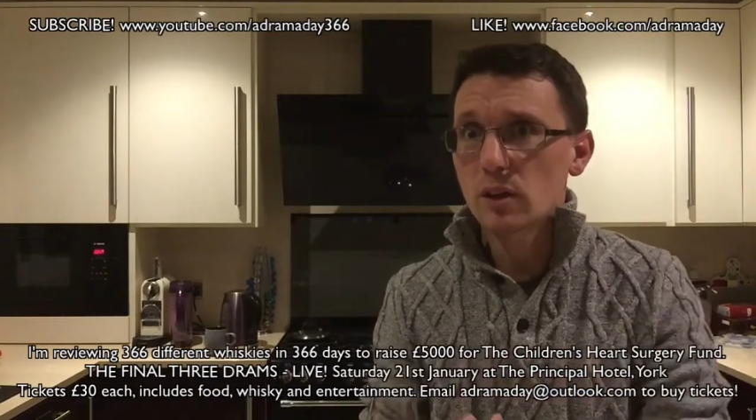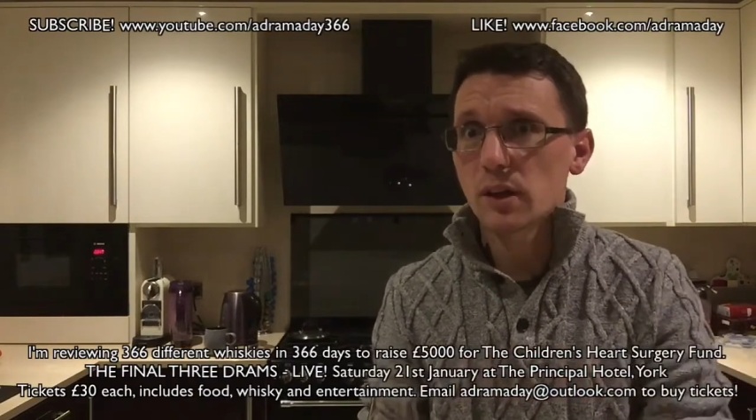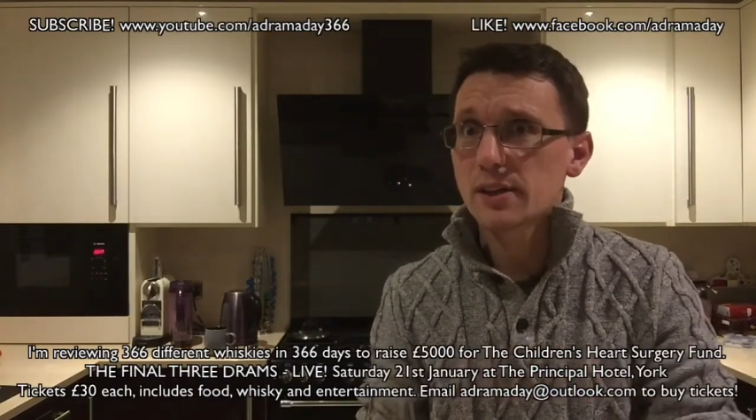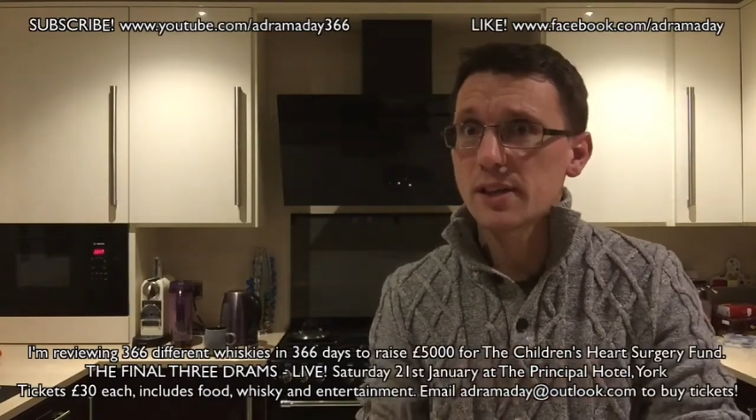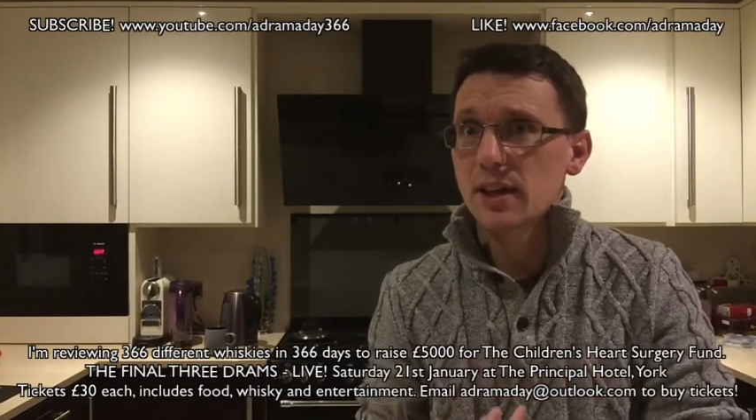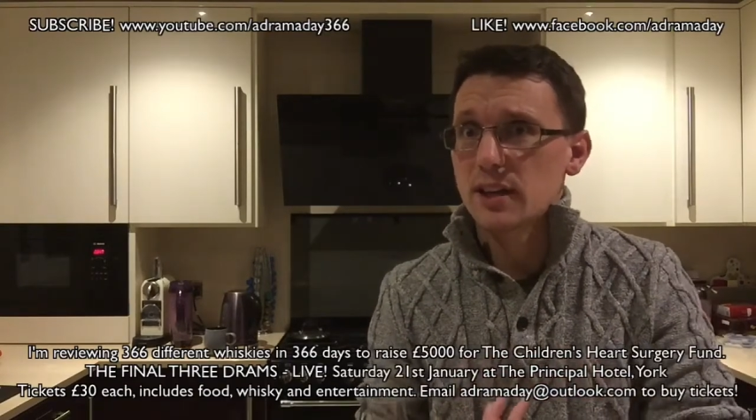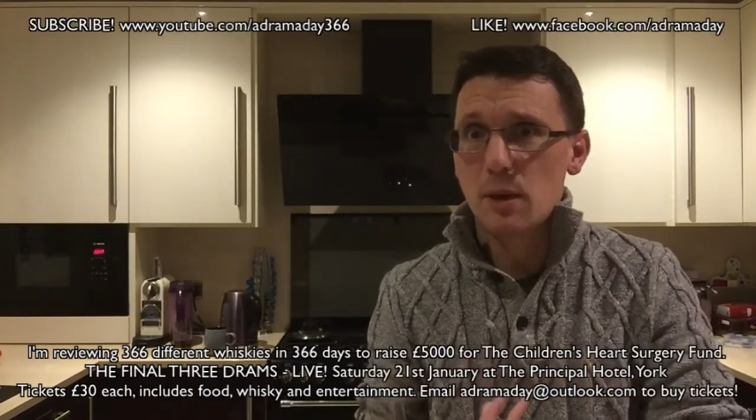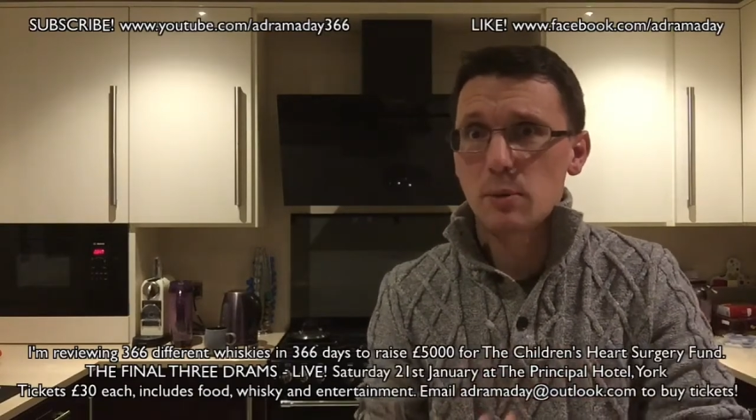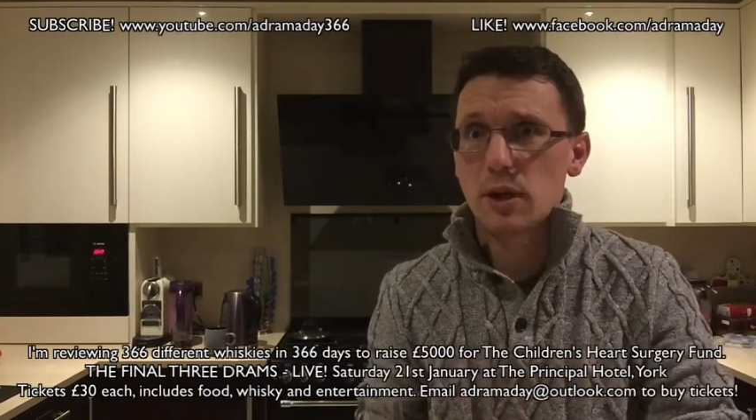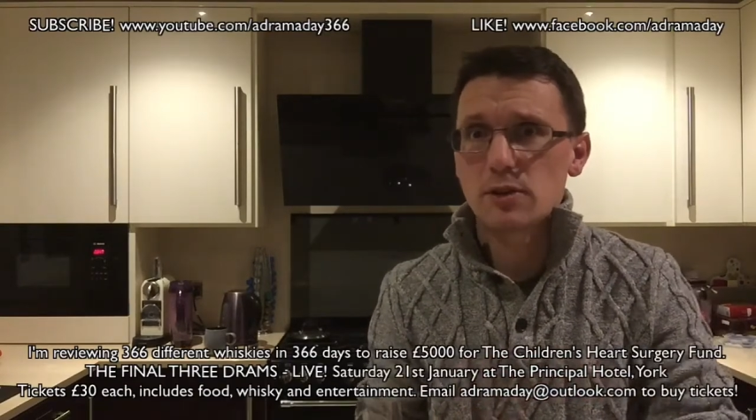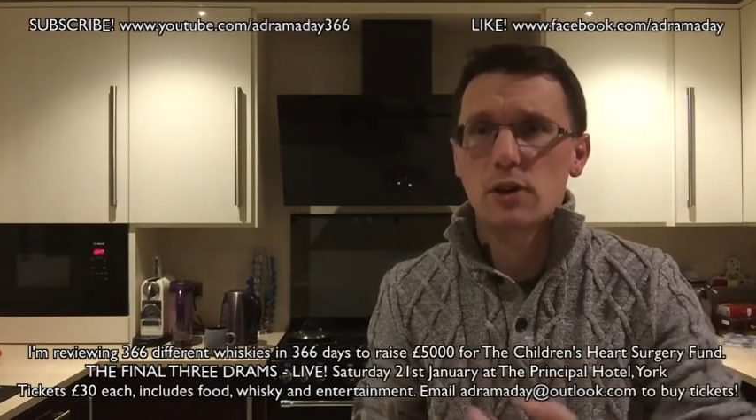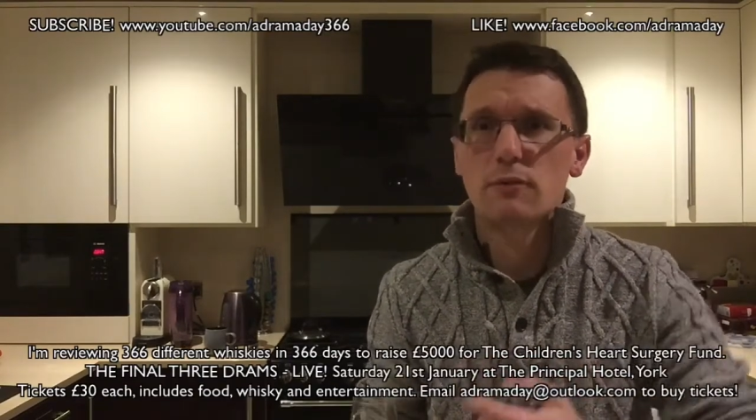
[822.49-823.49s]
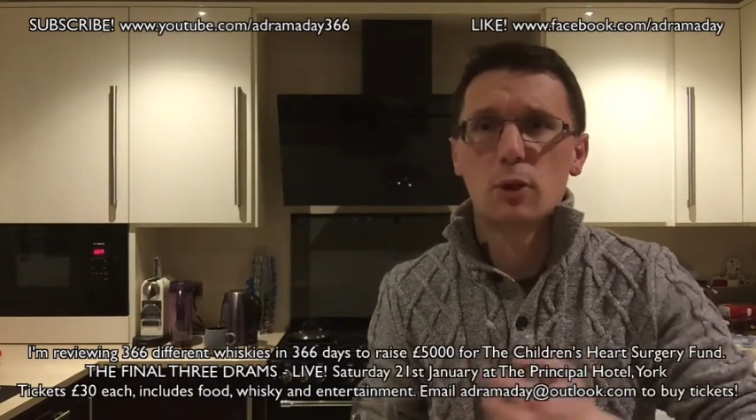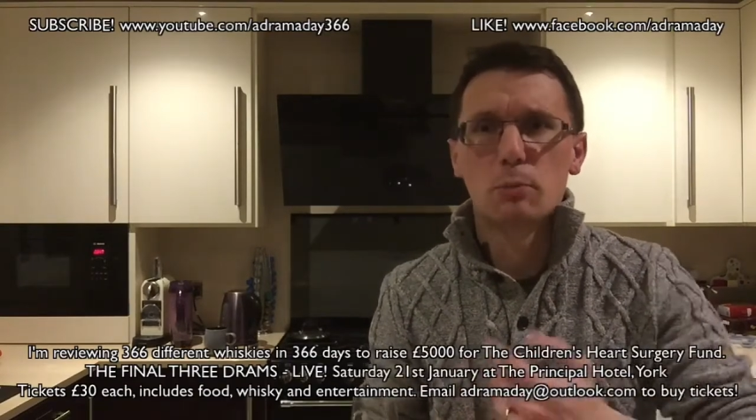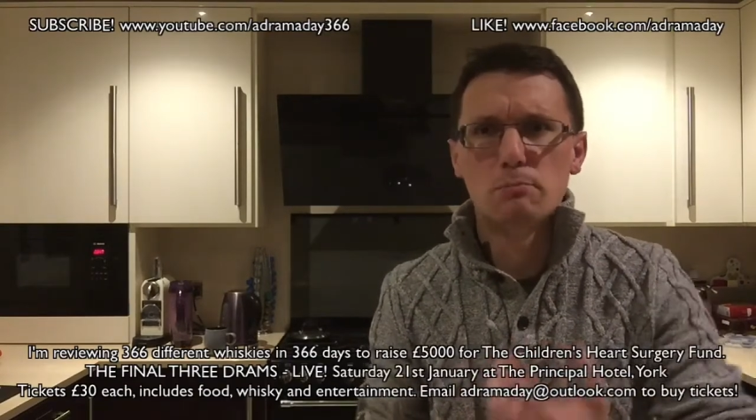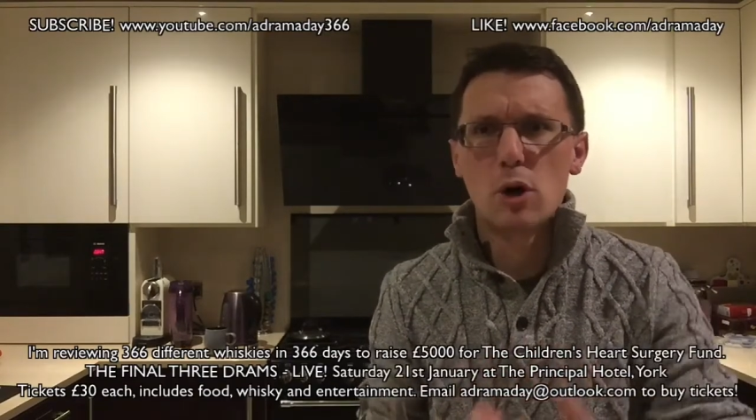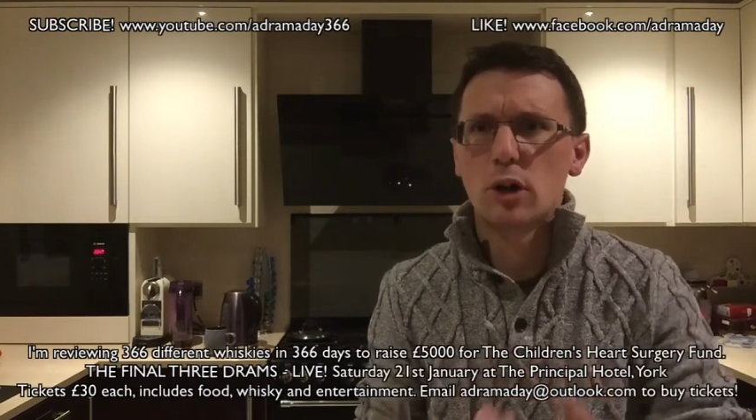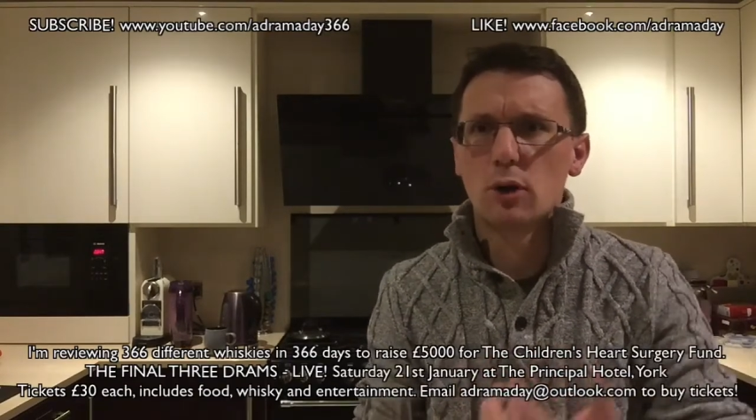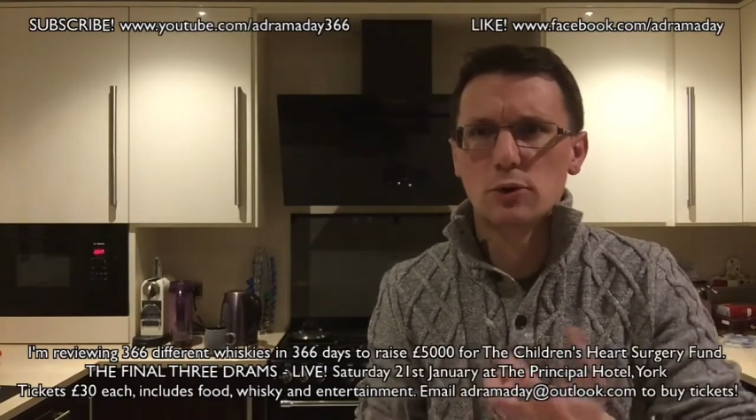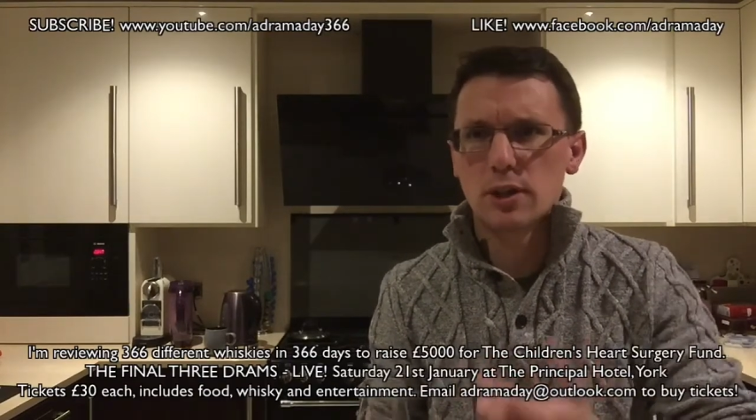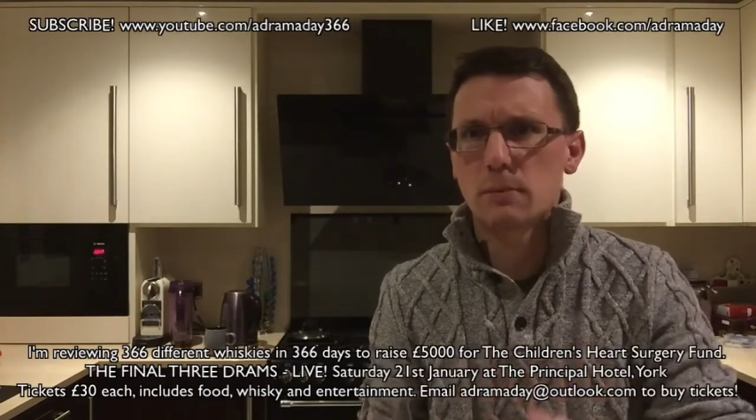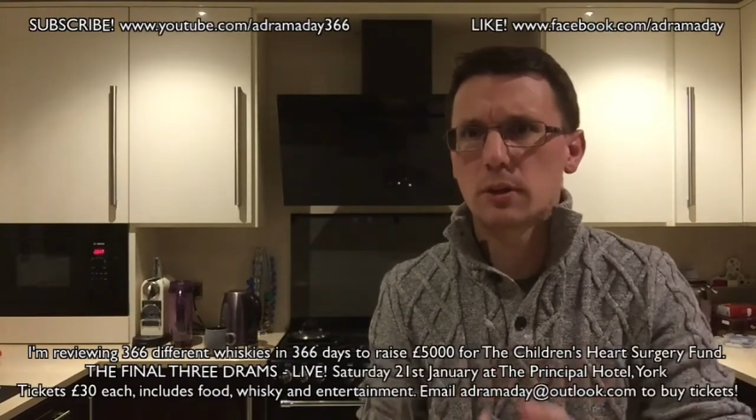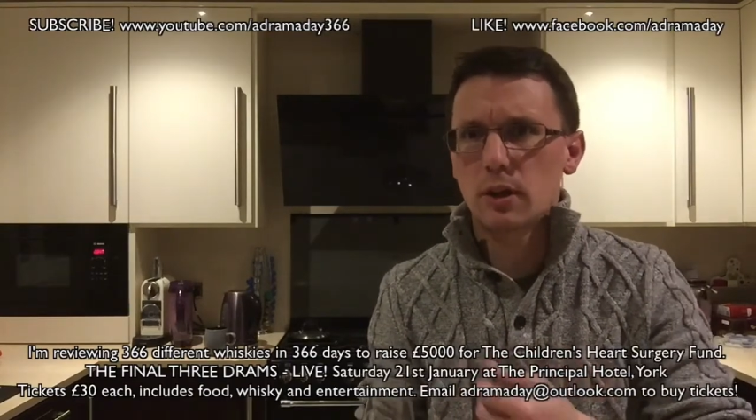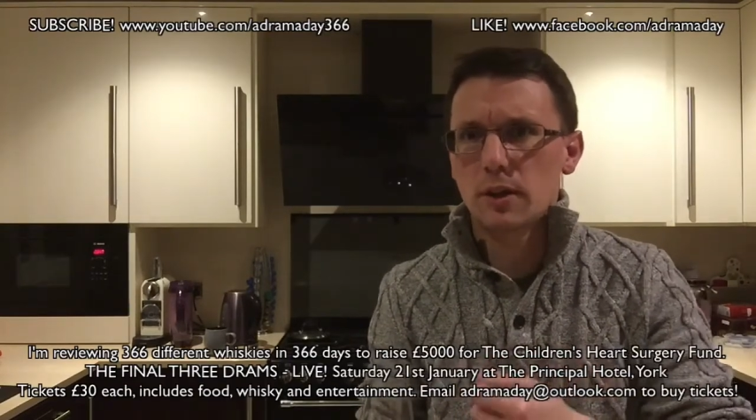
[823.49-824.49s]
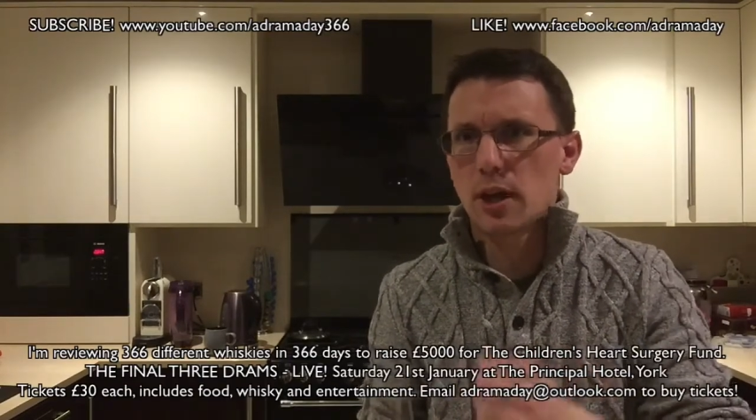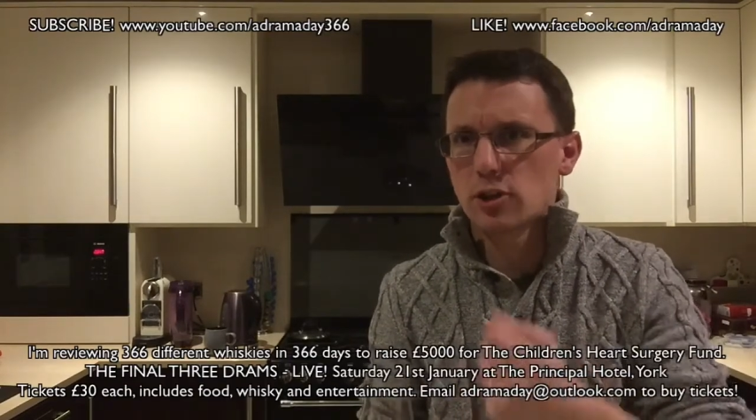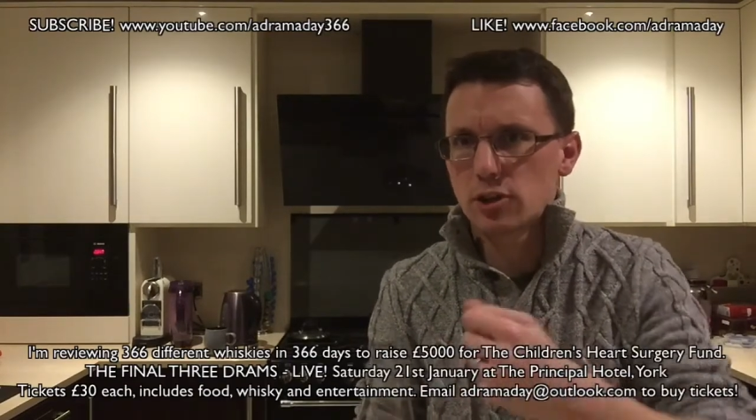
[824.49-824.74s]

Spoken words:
like I say, Cabernet Sauvignon, Merlot, something like that,